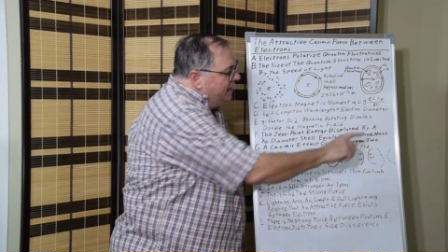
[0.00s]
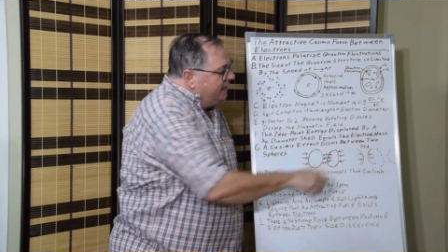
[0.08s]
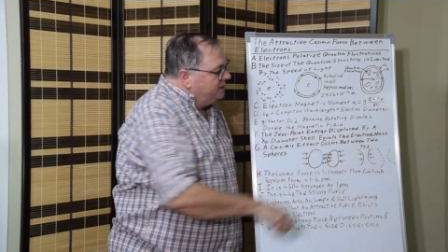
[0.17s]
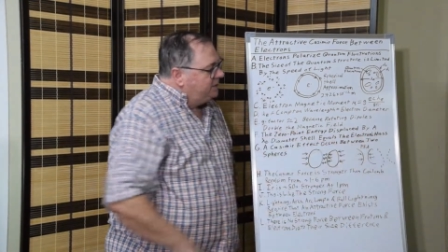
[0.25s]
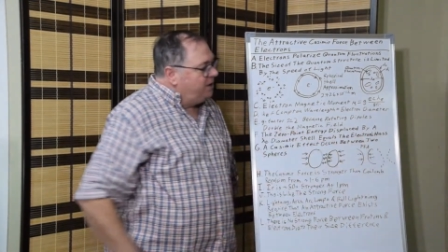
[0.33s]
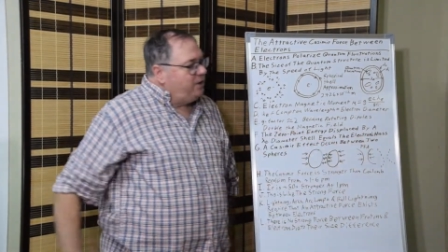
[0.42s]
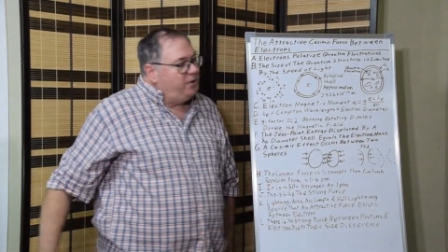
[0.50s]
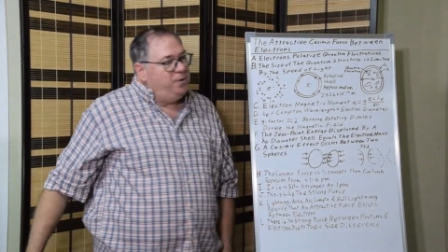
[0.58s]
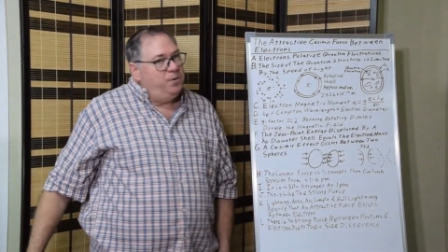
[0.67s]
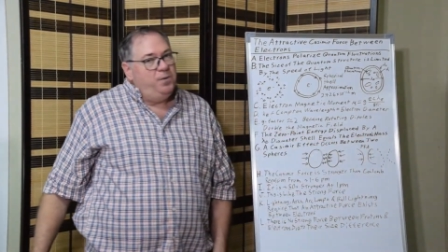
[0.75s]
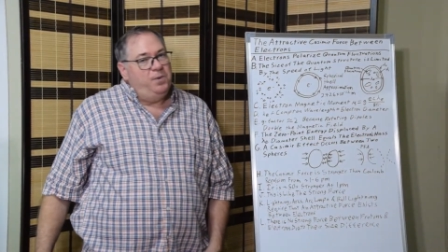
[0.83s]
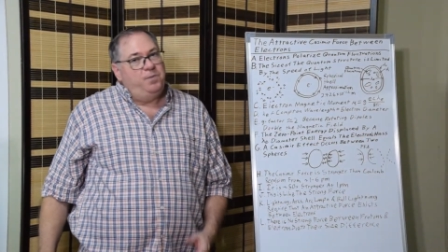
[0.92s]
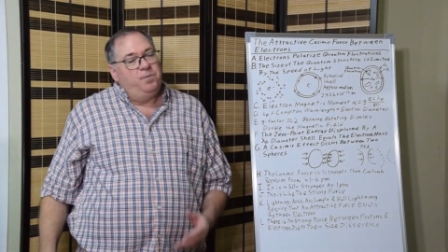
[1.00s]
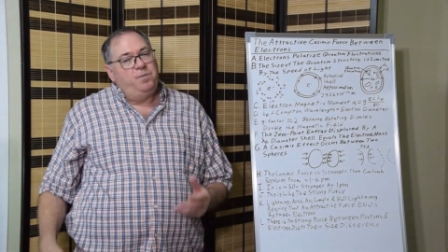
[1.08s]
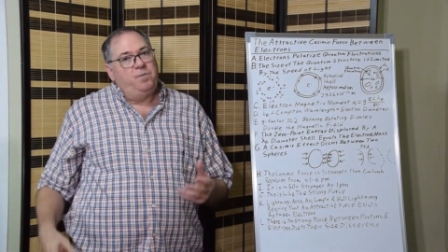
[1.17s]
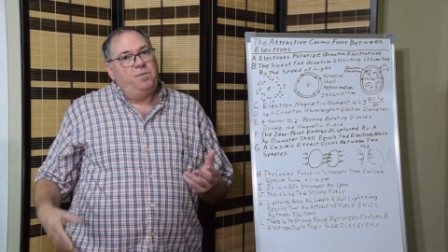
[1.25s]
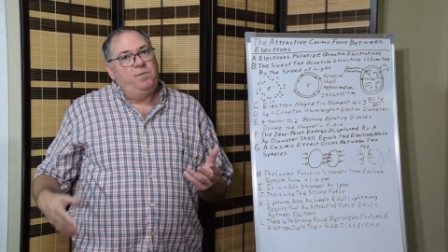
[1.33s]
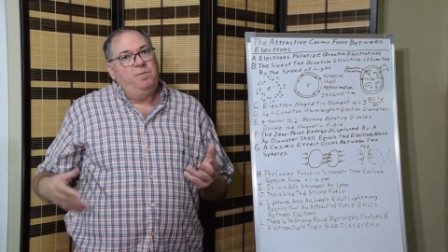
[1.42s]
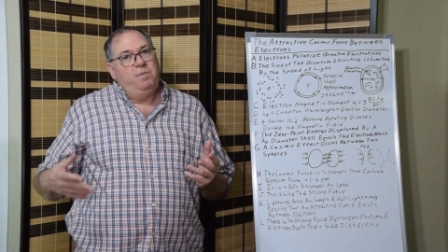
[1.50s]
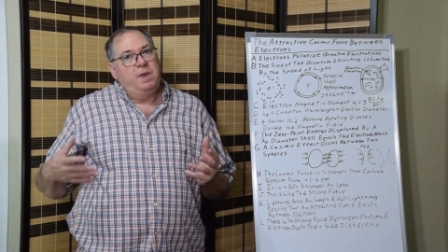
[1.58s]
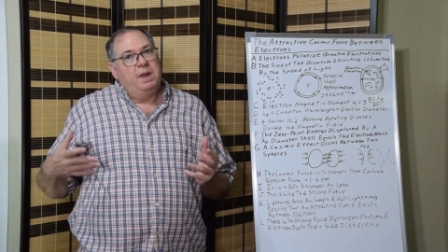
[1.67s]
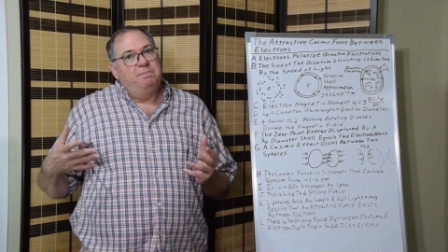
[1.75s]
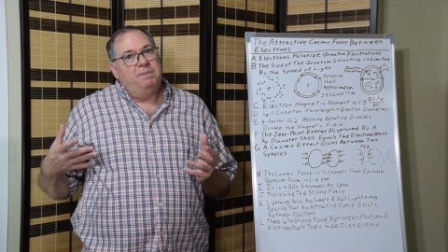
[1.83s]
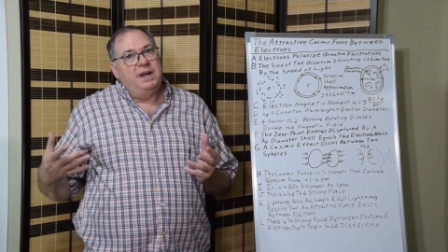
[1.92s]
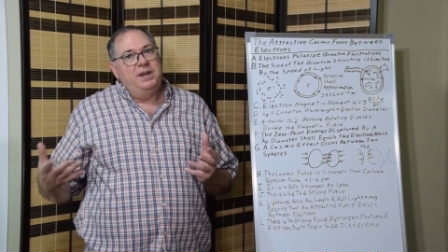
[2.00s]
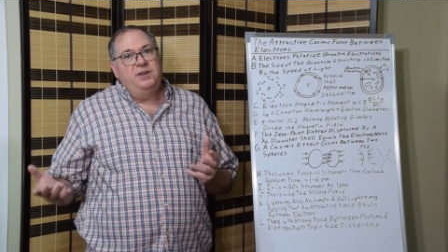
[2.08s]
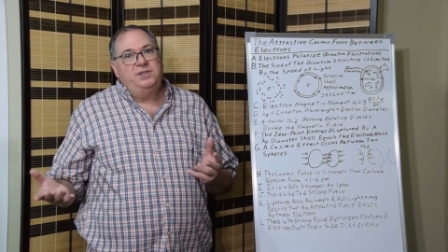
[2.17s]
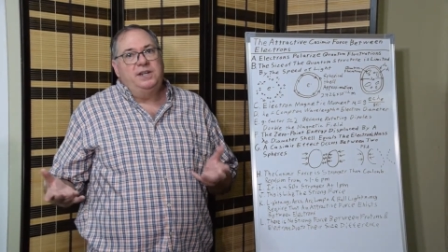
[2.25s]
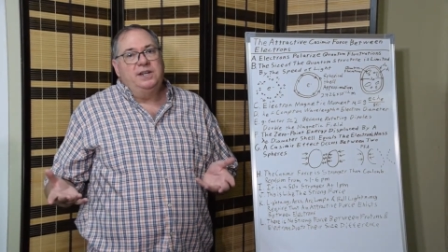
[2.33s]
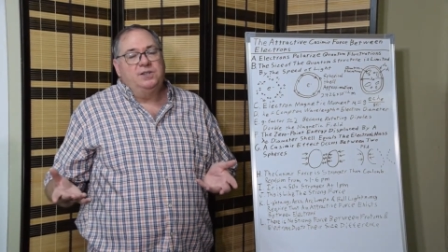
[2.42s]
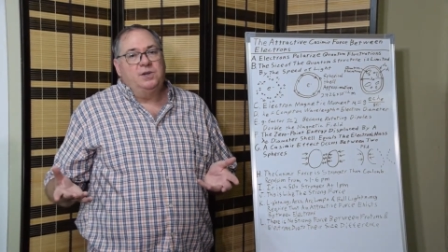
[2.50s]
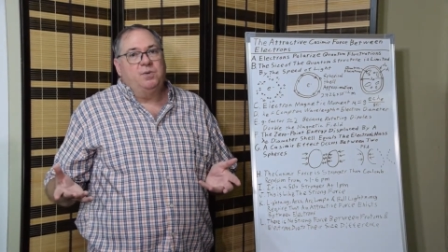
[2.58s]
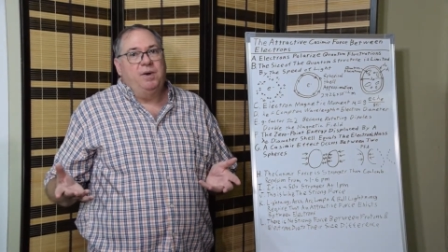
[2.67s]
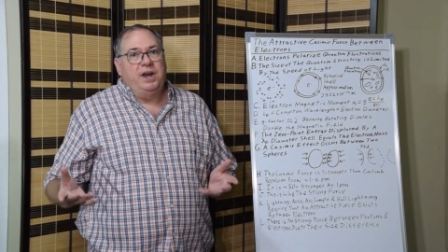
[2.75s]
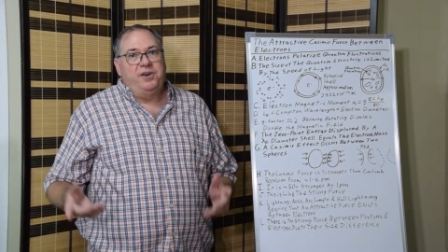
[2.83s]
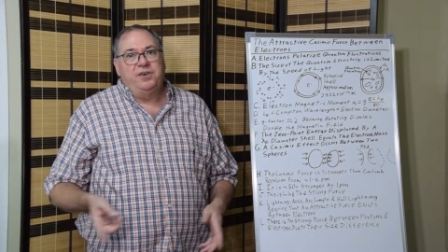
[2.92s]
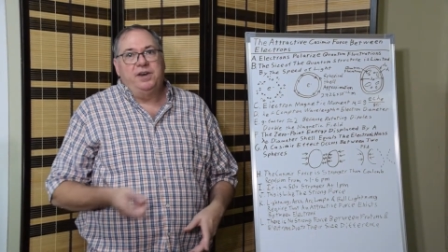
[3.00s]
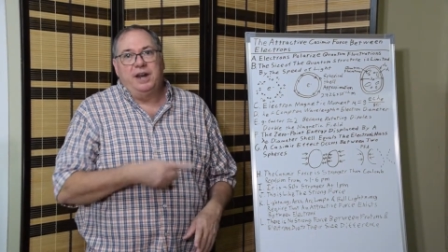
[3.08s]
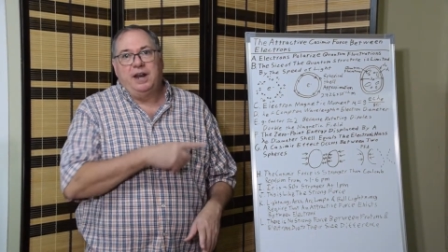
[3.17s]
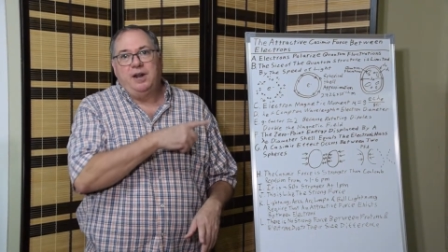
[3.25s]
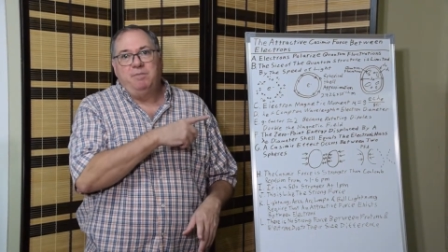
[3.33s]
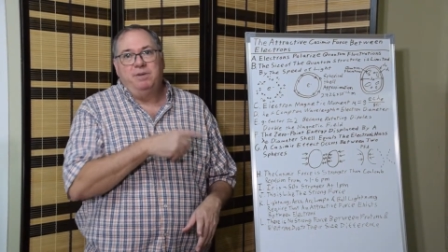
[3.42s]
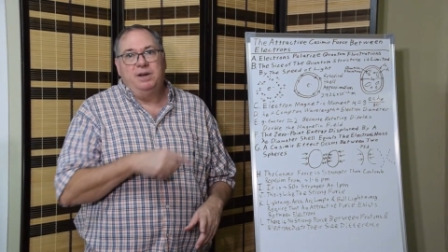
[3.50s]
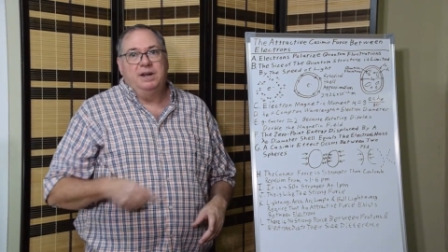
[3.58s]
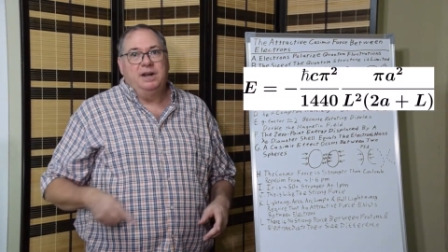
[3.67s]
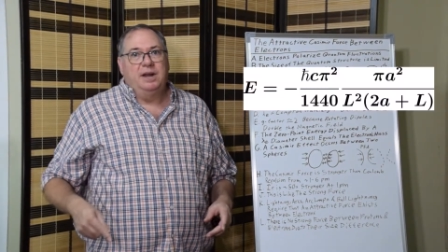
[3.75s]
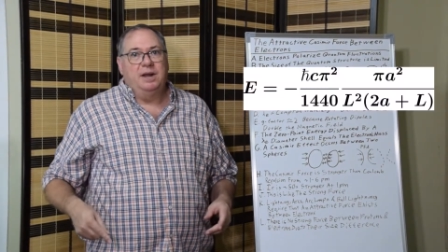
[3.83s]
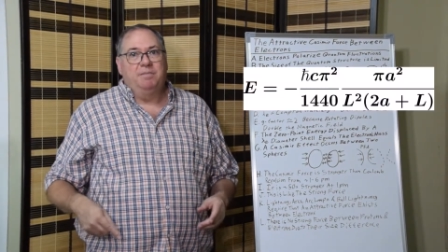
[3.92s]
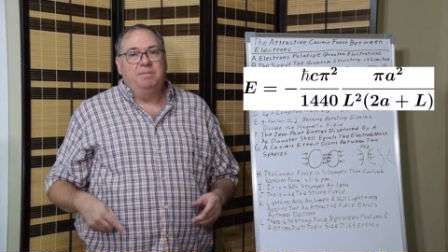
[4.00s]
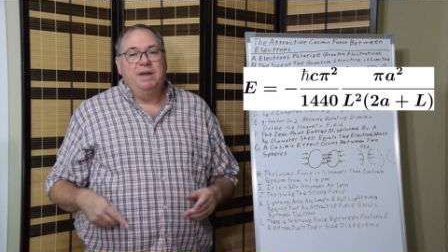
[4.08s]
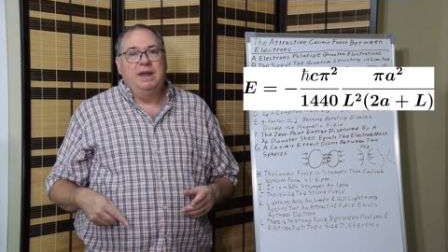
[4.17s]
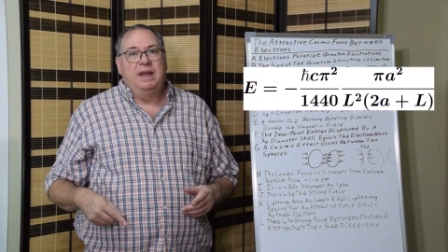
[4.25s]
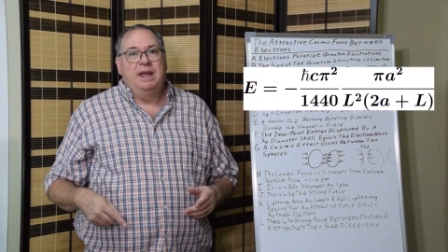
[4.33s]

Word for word: So by using this equation, and I'll put it up,